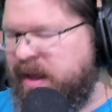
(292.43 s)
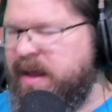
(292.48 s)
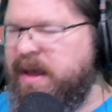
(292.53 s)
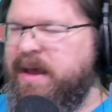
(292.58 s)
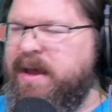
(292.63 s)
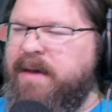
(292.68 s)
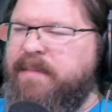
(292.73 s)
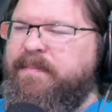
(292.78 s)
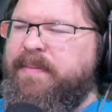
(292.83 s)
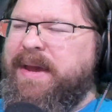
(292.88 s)

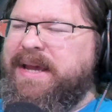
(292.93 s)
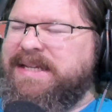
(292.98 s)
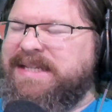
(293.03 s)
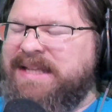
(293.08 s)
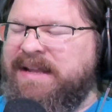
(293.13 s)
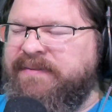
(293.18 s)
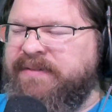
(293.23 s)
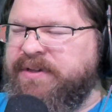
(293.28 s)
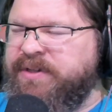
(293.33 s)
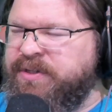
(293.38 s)
a base
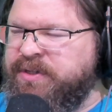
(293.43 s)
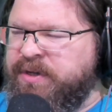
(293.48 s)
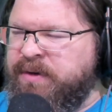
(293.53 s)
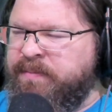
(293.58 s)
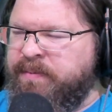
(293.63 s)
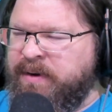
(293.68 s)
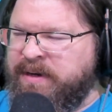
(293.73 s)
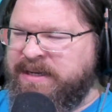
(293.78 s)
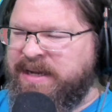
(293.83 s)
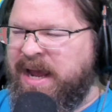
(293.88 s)
level
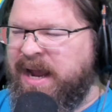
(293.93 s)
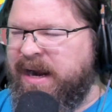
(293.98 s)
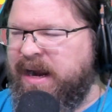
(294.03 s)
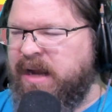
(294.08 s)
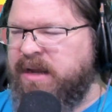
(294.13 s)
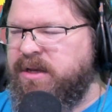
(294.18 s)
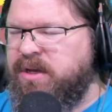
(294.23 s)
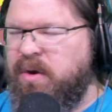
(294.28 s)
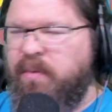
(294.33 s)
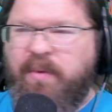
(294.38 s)
super attack.
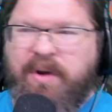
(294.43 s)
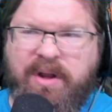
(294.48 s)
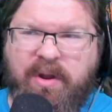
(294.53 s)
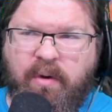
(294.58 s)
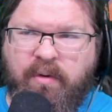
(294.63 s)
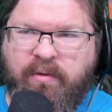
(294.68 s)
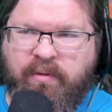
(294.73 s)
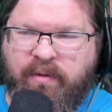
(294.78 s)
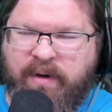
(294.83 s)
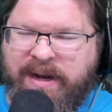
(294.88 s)
I don't want to
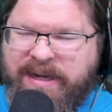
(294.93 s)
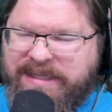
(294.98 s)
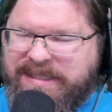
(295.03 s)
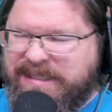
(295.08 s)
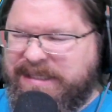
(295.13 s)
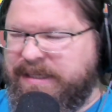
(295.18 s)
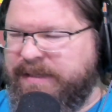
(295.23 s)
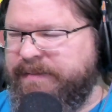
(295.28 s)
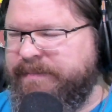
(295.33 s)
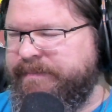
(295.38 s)
go
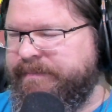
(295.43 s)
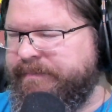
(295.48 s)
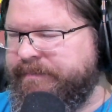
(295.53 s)
crazy.